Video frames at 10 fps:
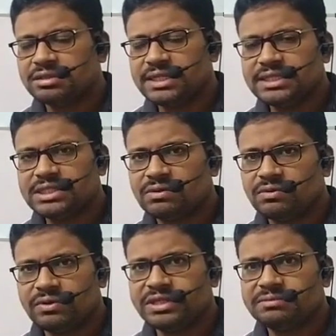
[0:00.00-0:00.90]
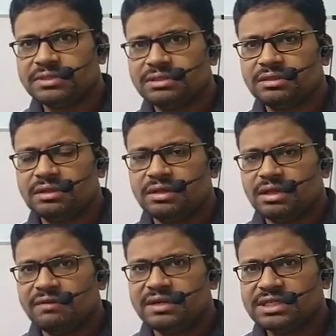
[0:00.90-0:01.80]
Z is equal to OH,
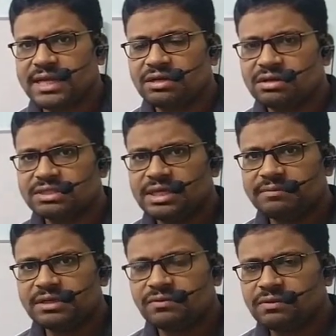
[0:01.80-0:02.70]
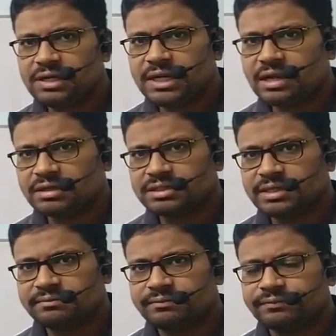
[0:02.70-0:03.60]
if it is hydroxylamine, we will get
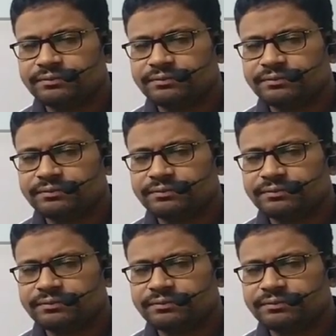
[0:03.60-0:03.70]
oxime.